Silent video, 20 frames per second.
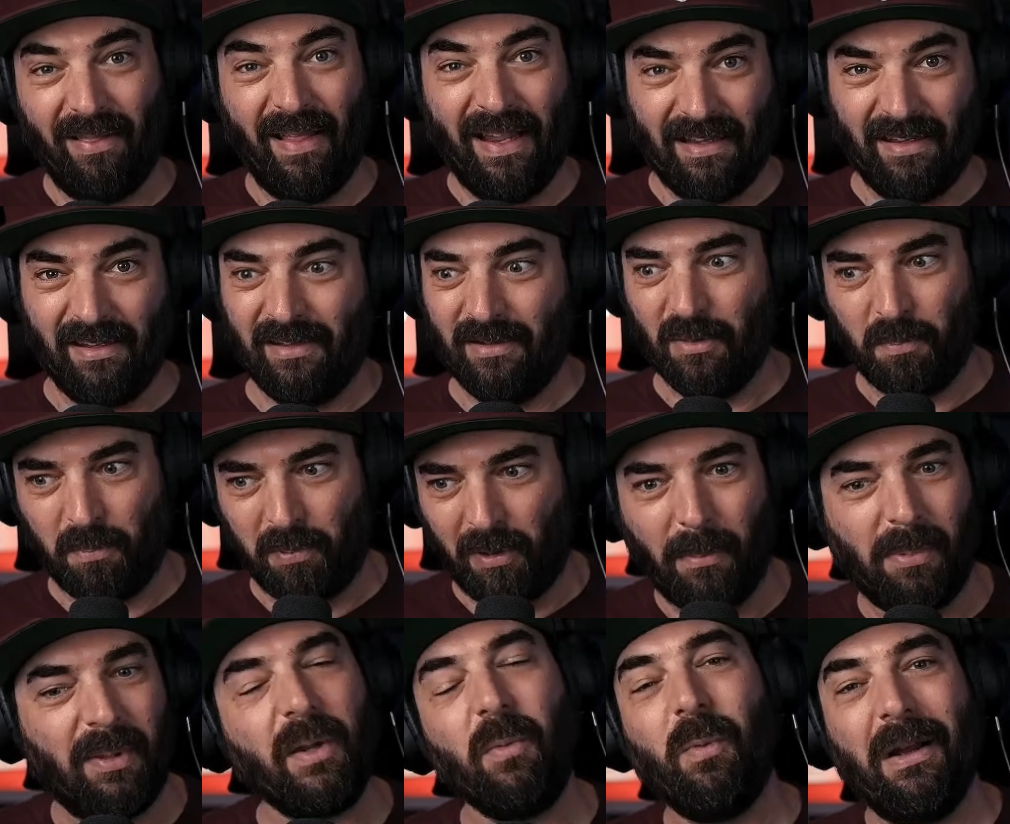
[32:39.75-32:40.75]
Like, you
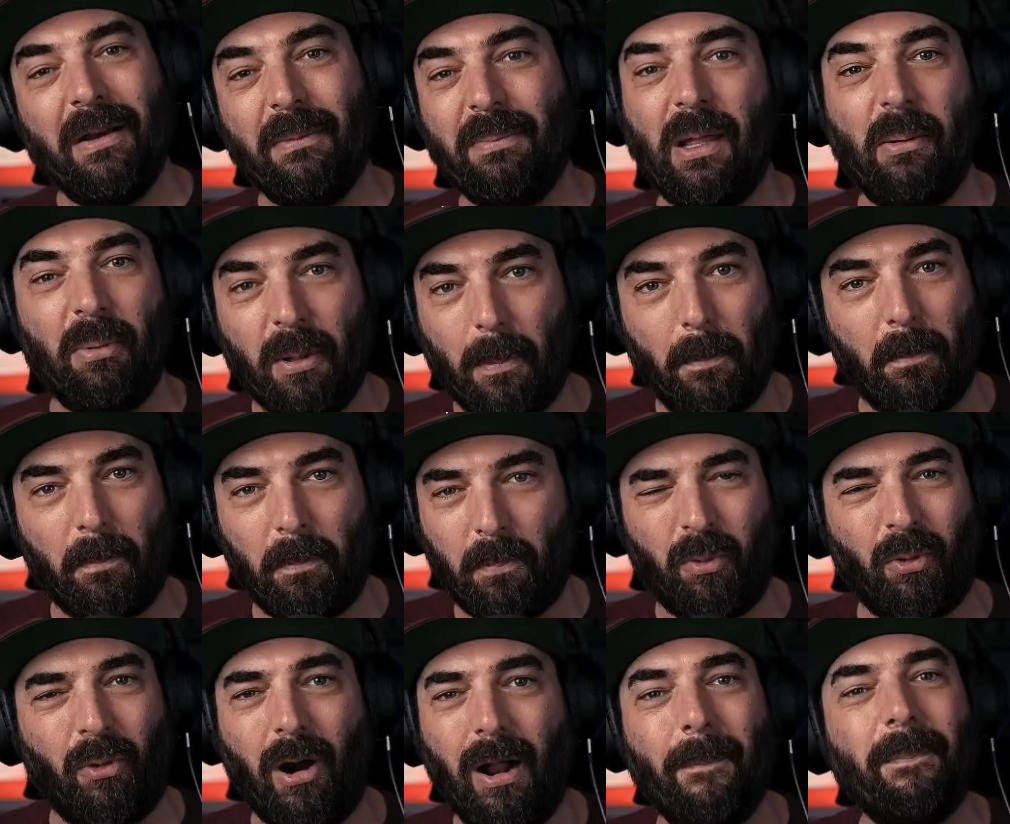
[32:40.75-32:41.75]
probably will be able to
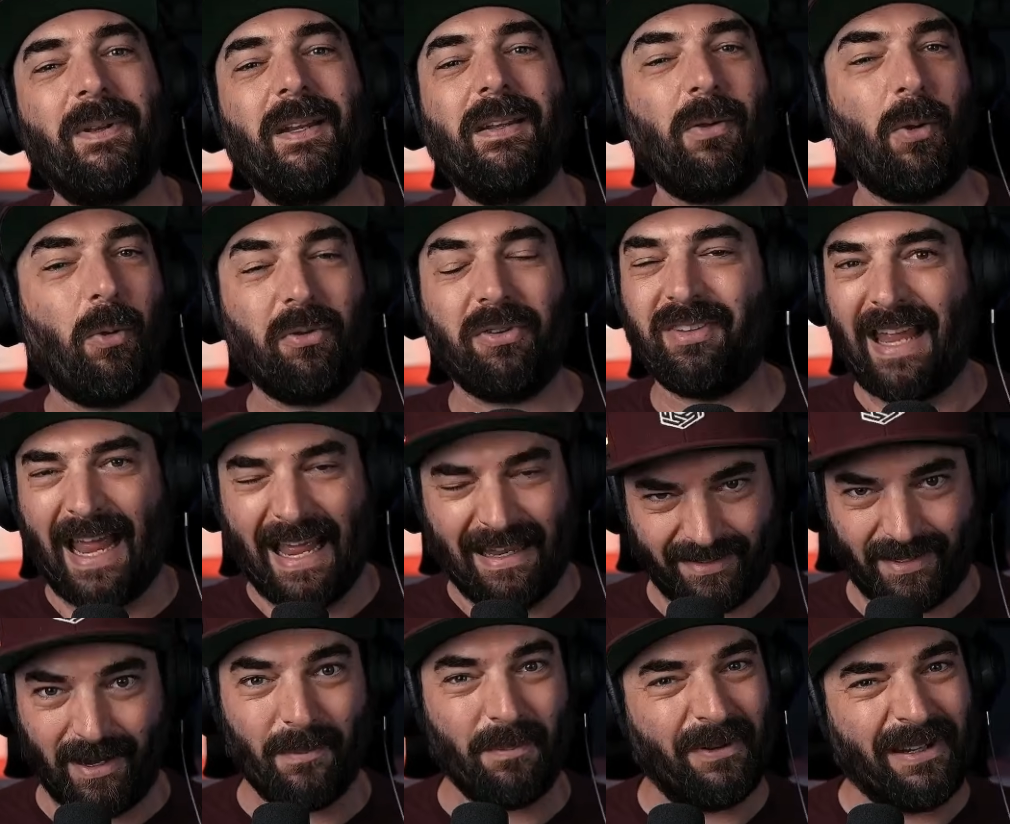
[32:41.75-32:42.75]
prompt a whole SaaS
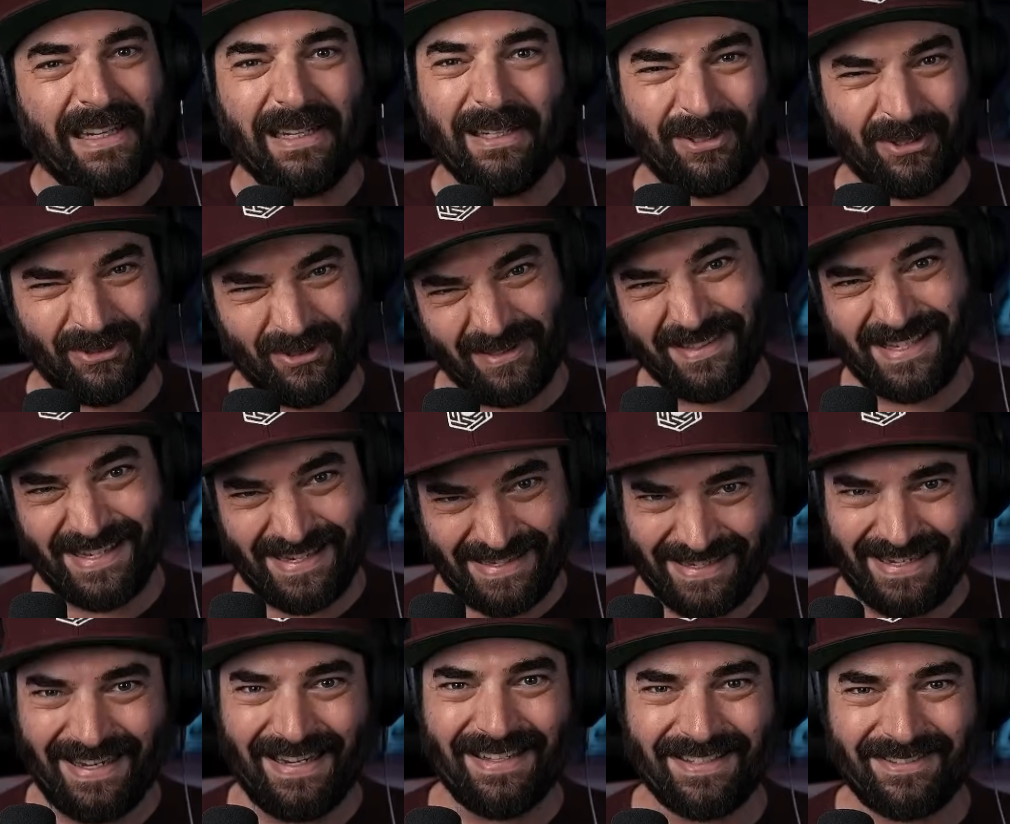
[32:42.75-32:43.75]
company into
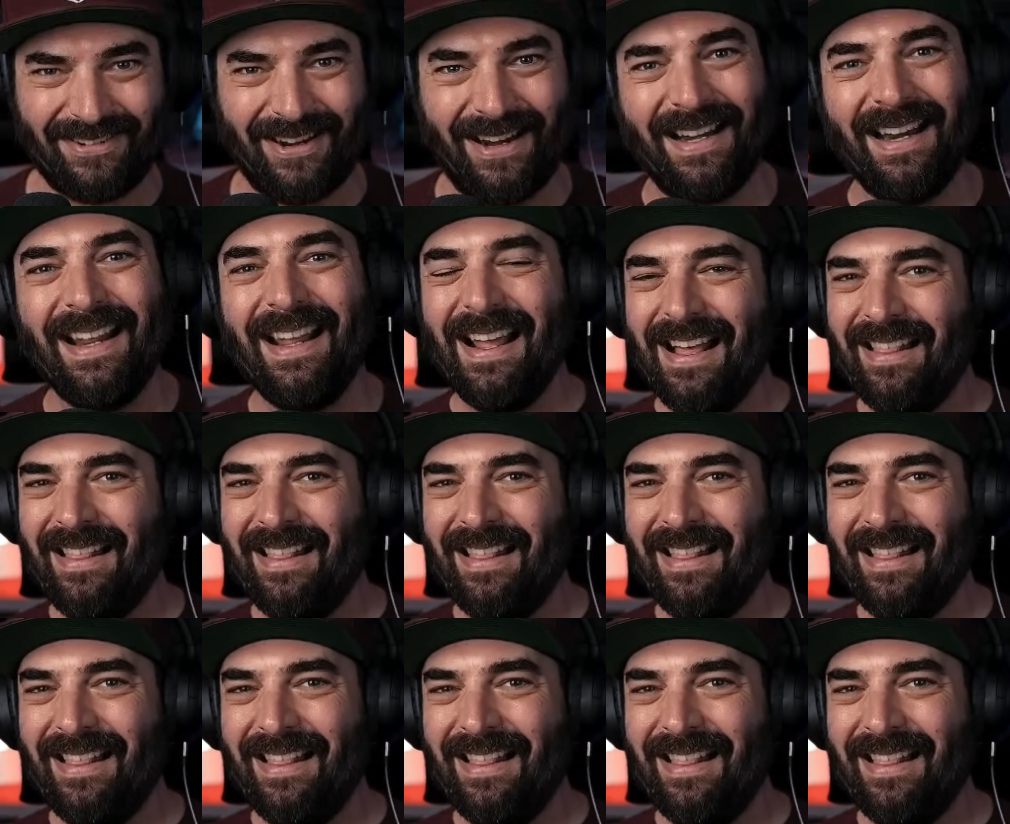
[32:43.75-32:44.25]
existence, right?